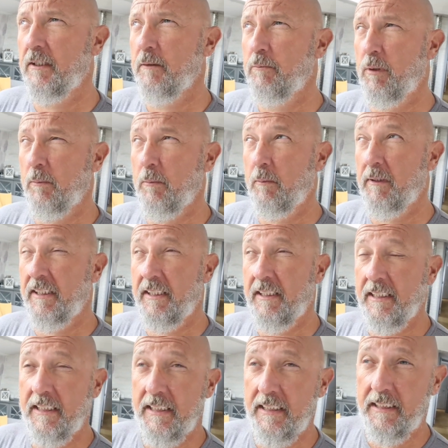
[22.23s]
probably
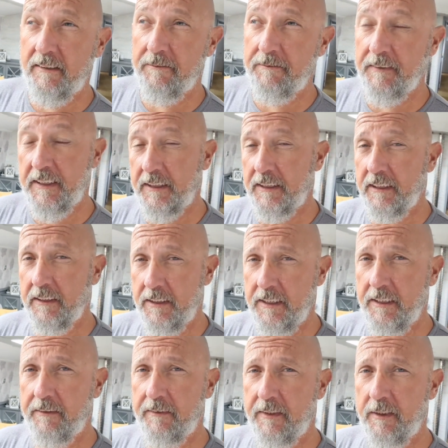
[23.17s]
the finished
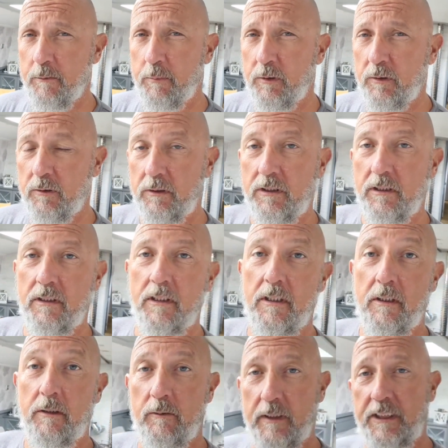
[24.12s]
interior of the boat,
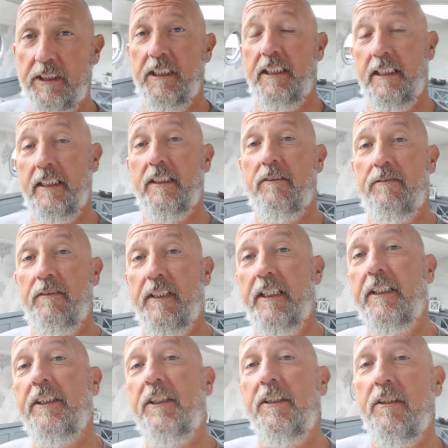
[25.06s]
which it is
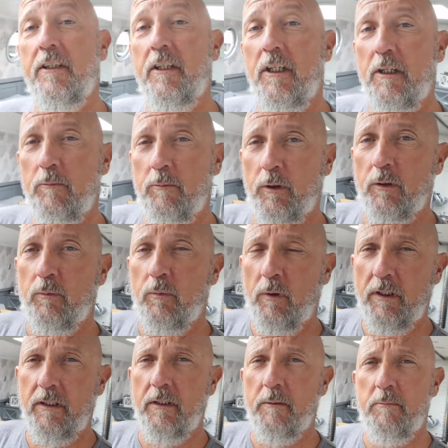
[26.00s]
finished, but
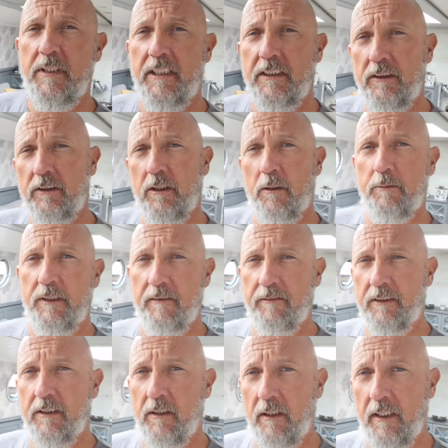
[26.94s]
one of the major jobs I've
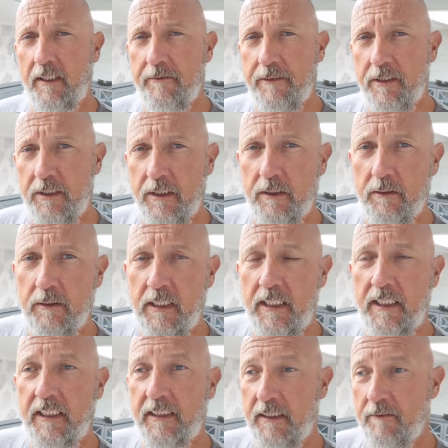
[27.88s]
still got left to do
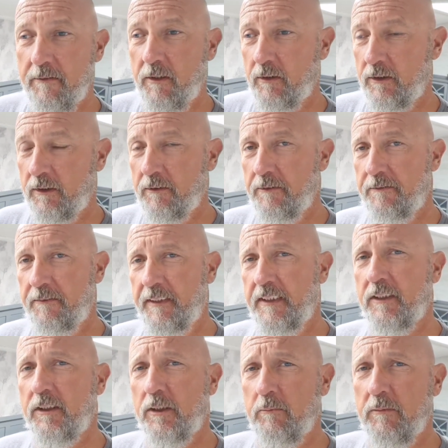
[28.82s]
is I've got to
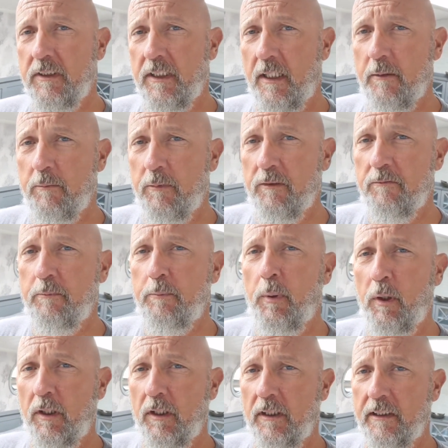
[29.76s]
fit some type of
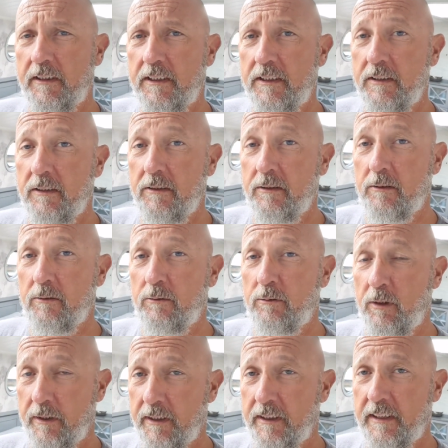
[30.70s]
boiler to
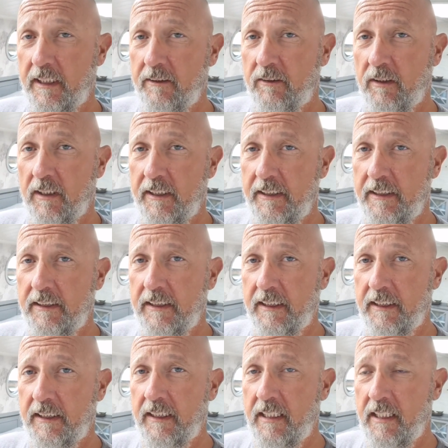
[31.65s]
run the central
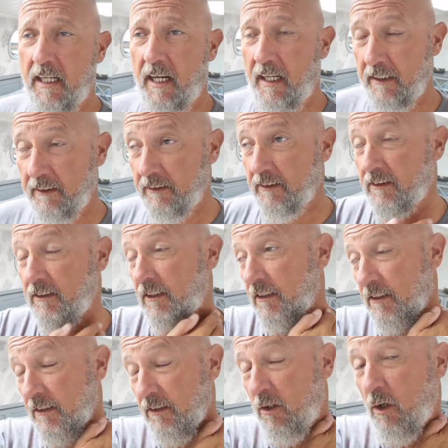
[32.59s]
heating and
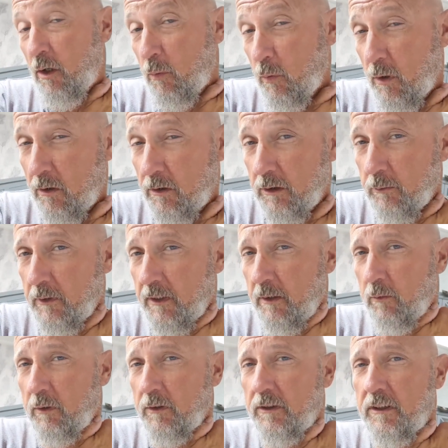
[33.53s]
the hot water when I
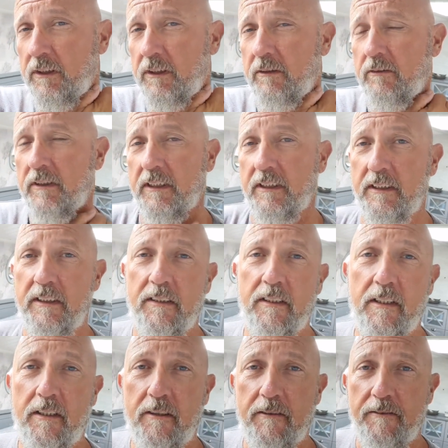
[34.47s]
want to use it
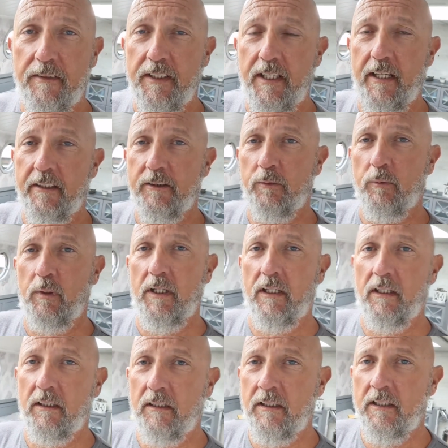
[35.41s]
for that as
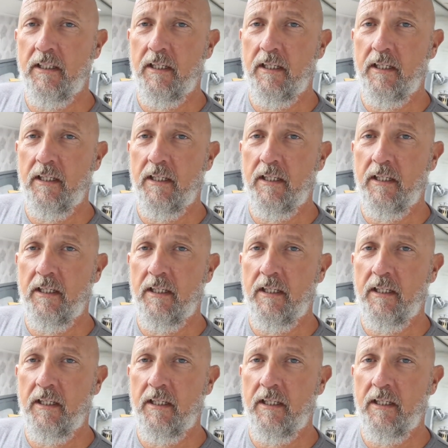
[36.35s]
well.